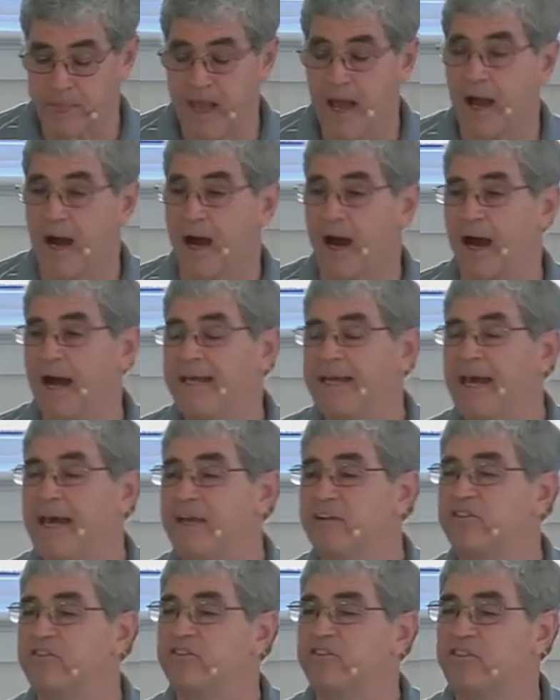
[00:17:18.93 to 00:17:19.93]
I
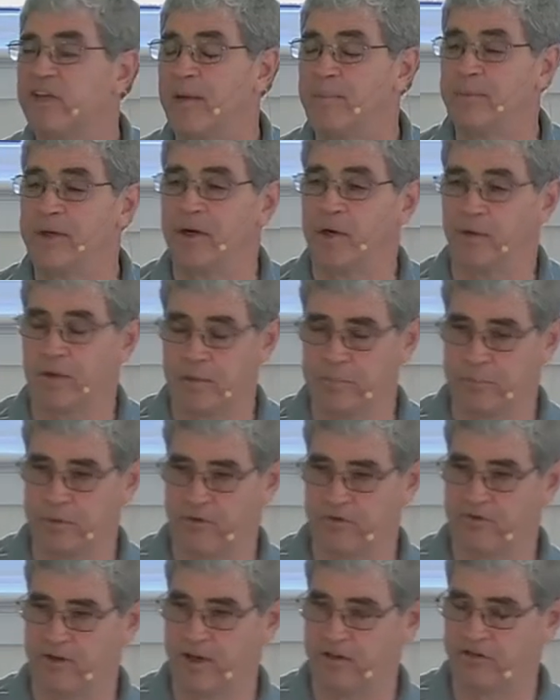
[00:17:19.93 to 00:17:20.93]
had a seminary
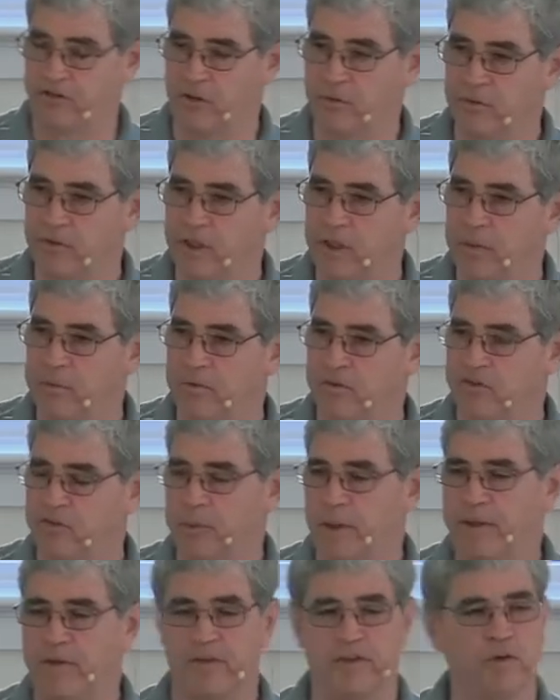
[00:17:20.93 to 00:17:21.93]
professor. He
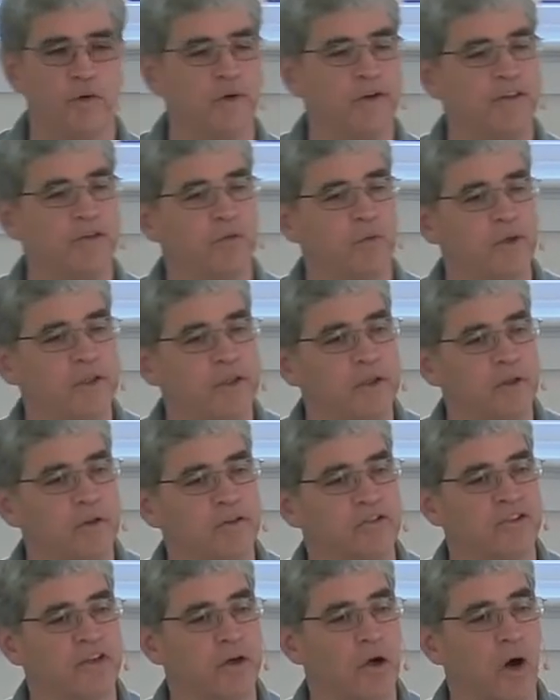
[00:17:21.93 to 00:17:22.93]
spent 33
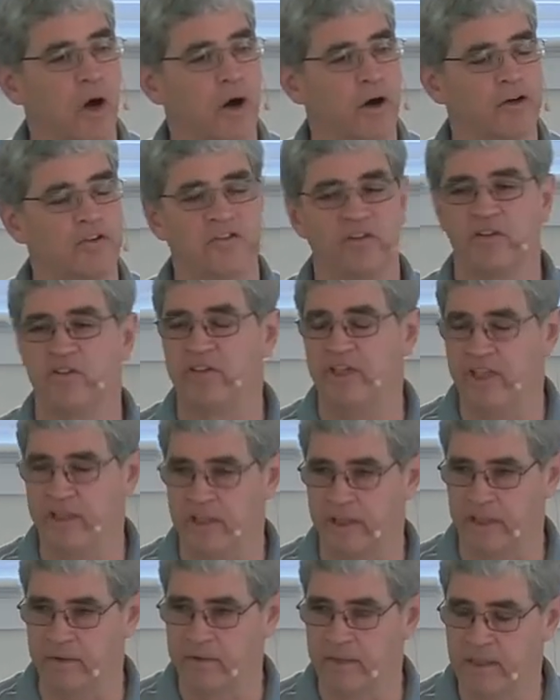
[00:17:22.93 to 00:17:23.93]
years in
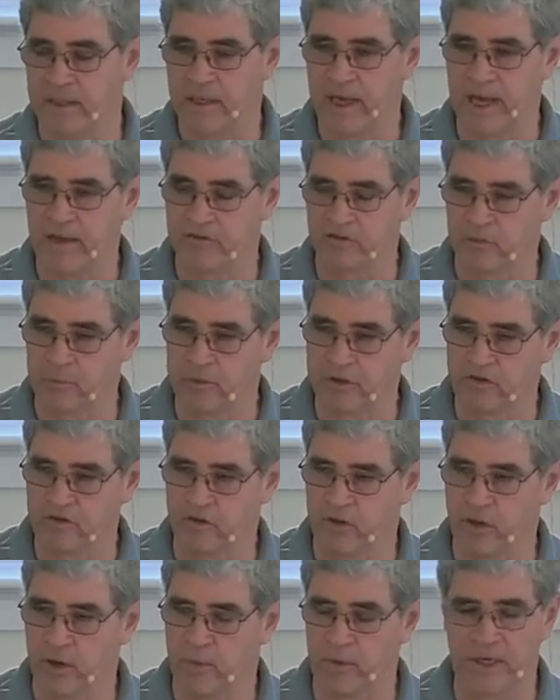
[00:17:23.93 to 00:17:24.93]
Argentina as a
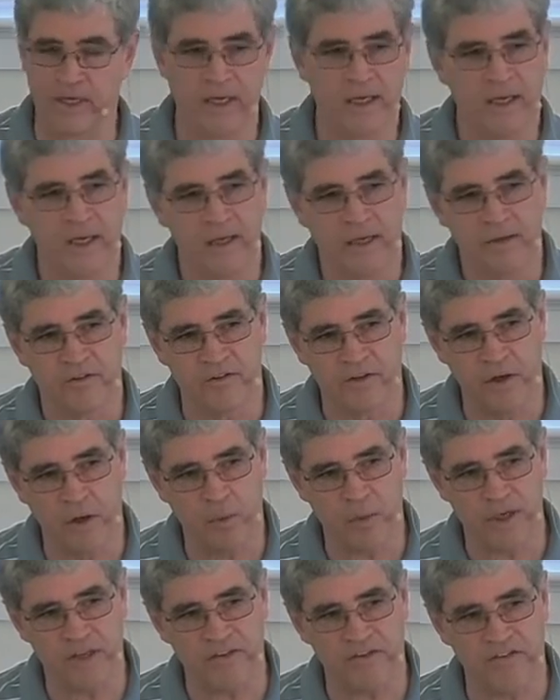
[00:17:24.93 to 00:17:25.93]
missionary. Do you know
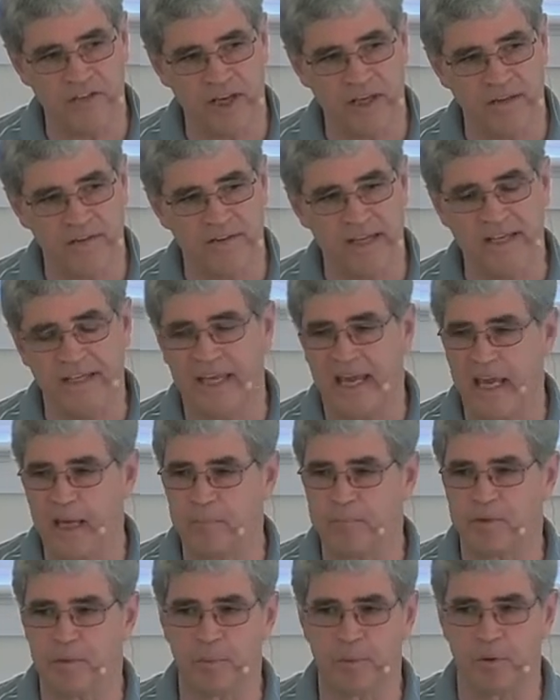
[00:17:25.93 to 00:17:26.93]
what he said? They
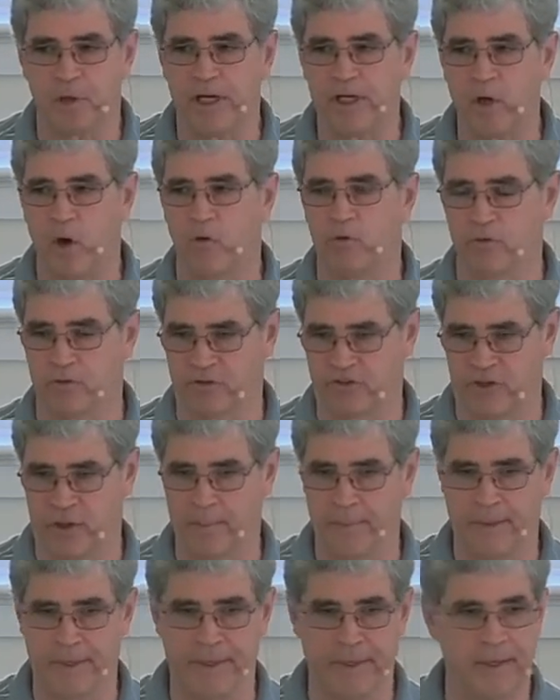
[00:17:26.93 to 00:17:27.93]
came to pray over
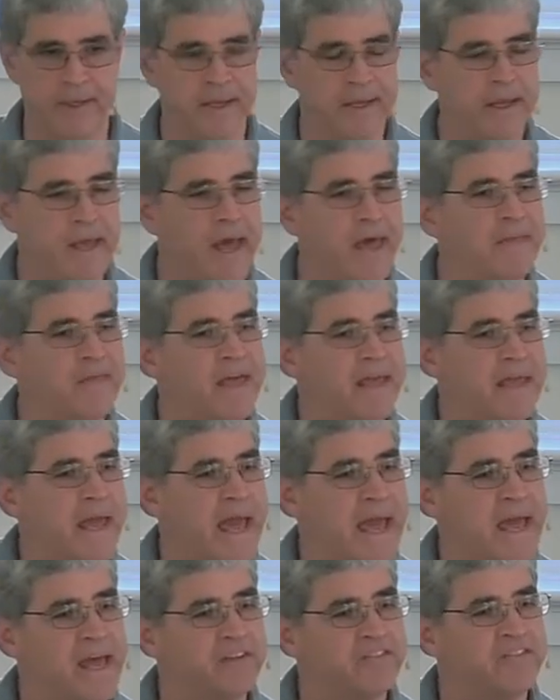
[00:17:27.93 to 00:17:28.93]
somebody, and they
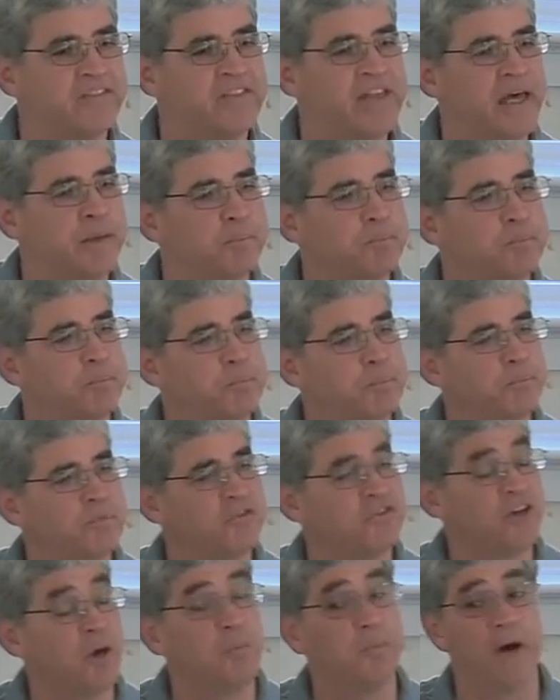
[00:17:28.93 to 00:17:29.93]
asked that
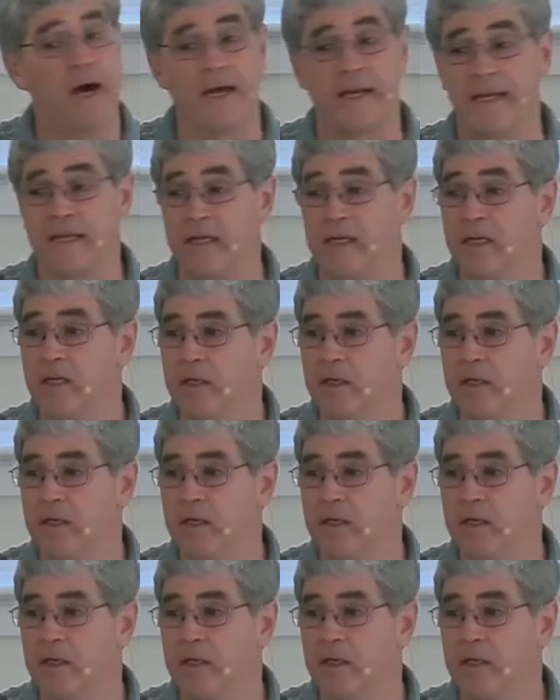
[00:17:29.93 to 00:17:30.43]
somebody,